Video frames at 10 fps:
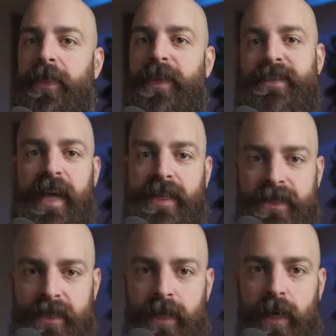this
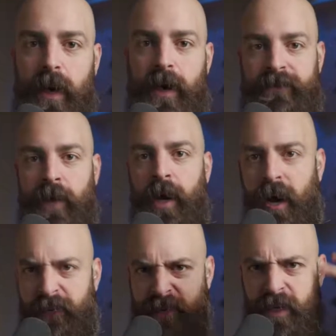idea of
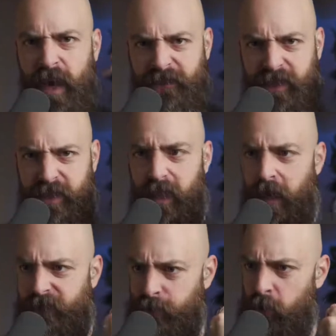
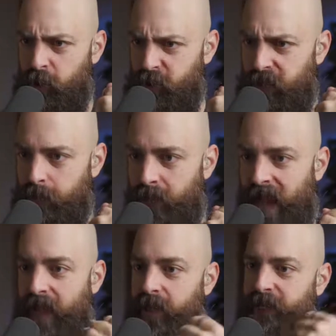pushing
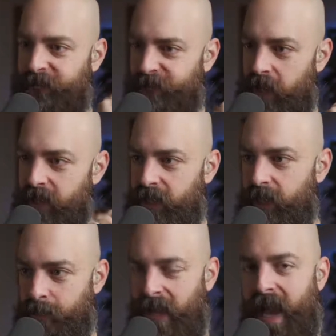back, of
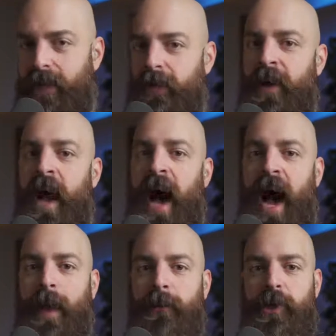fighting back, of
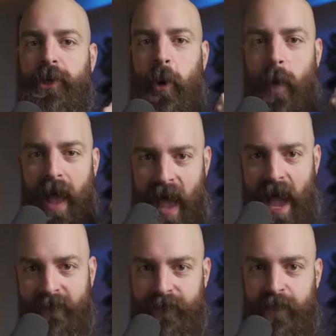I'm going to go
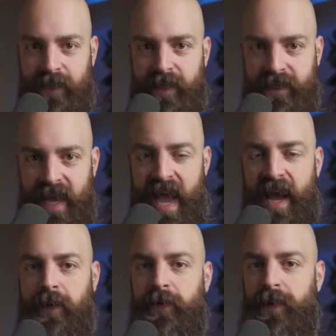after the
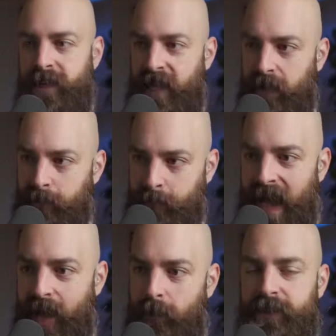attacker and take
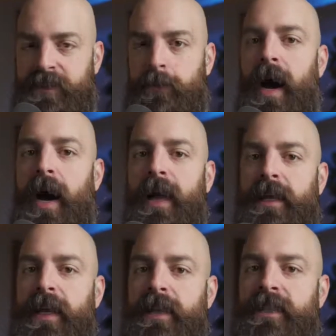back what's
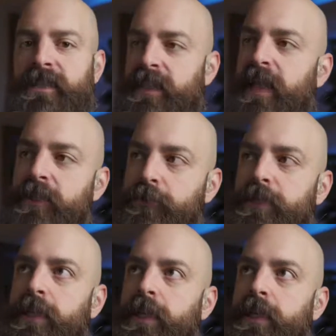mine. And this is an
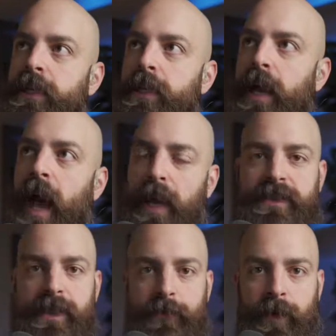interesting
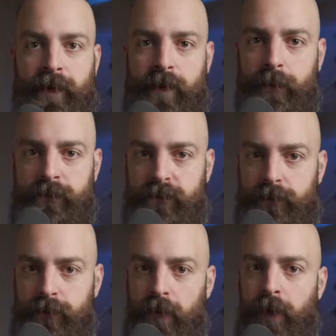concept when it comes
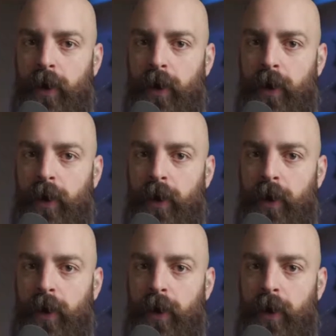to